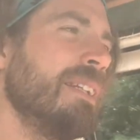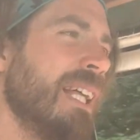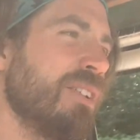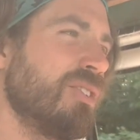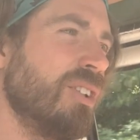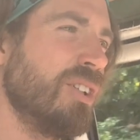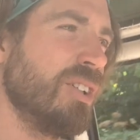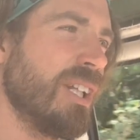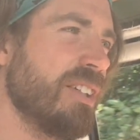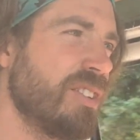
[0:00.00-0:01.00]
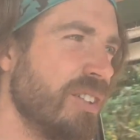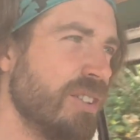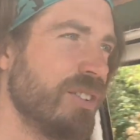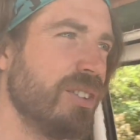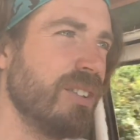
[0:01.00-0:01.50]
that's the
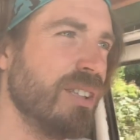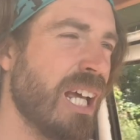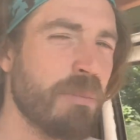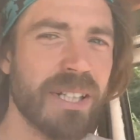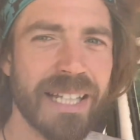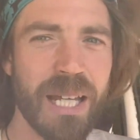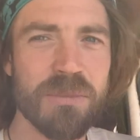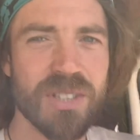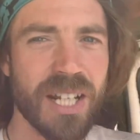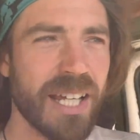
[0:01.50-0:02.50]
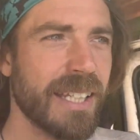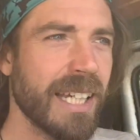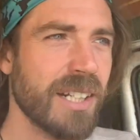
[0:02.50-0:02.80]
name of the game today. Get